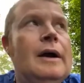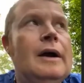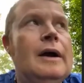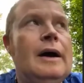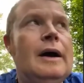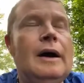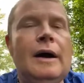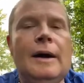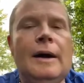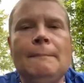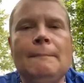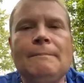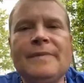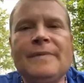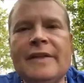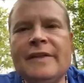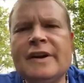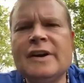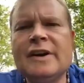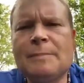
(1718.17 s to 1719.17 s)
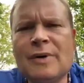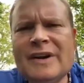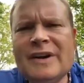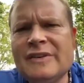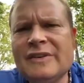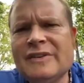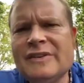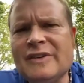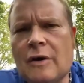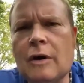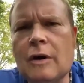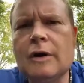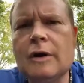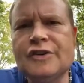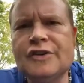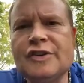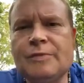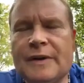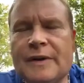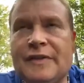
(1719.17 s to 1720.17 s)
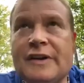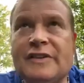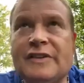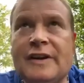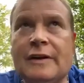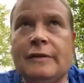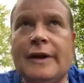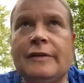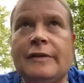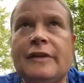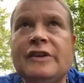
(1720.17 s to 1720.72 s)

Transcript: And then depressants are just what they sound like.